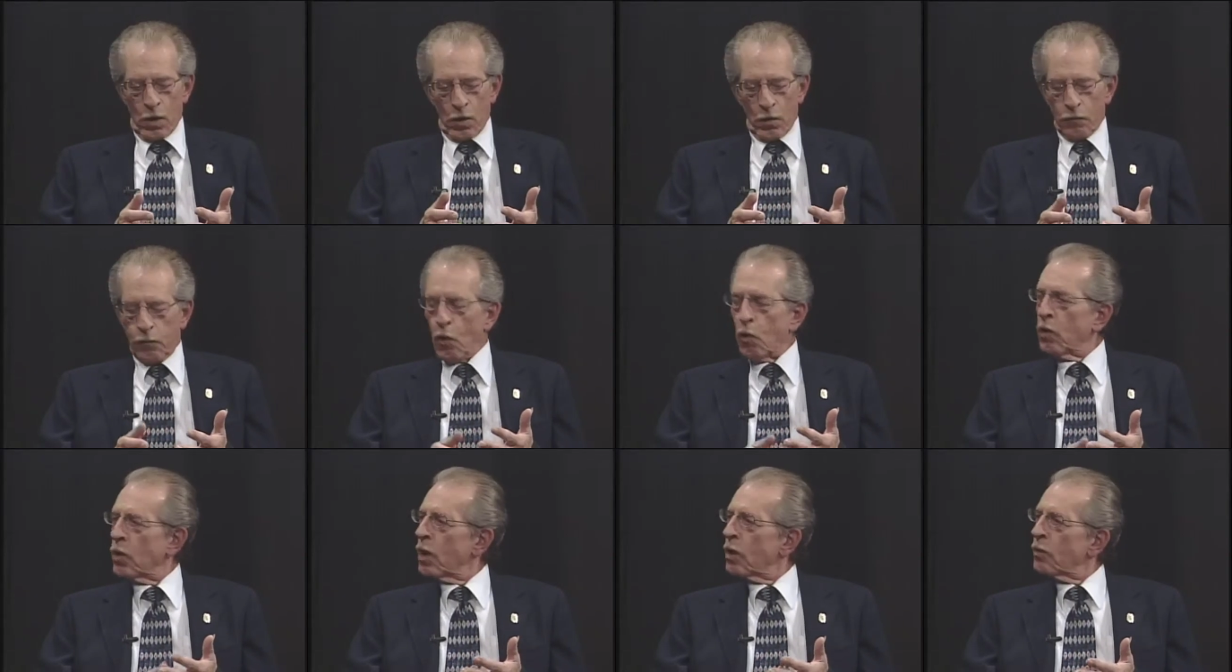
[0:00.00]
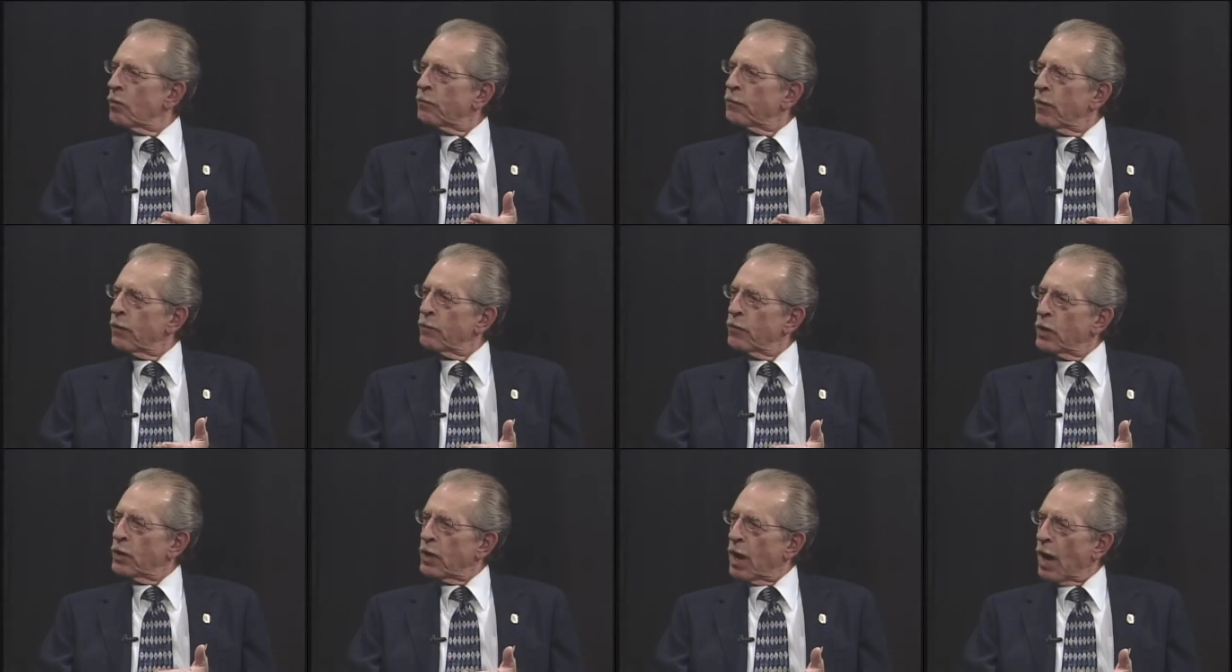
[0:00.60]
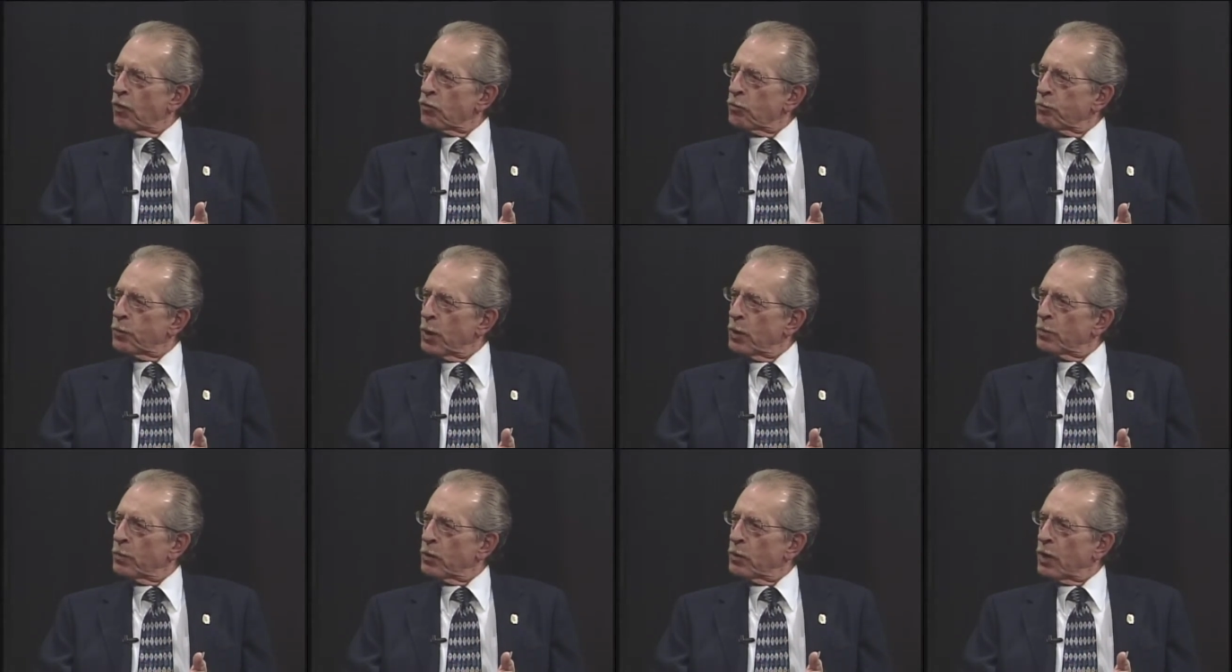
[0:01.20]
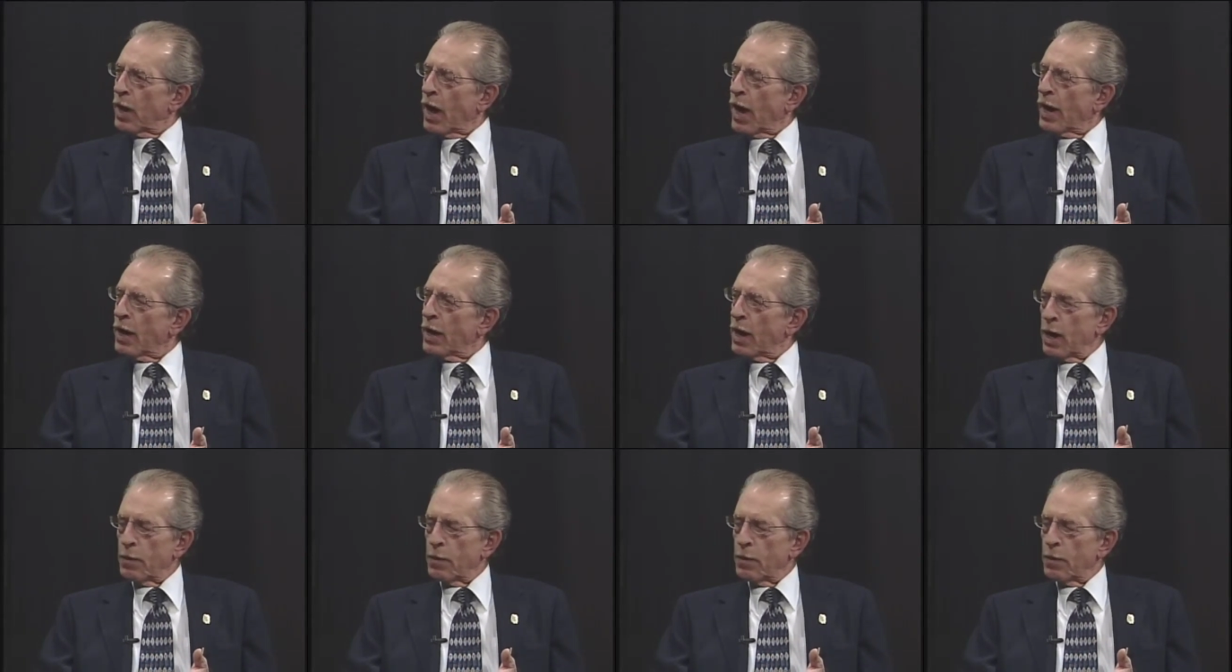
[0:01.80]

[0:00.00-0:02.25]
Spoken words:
450,000 people die,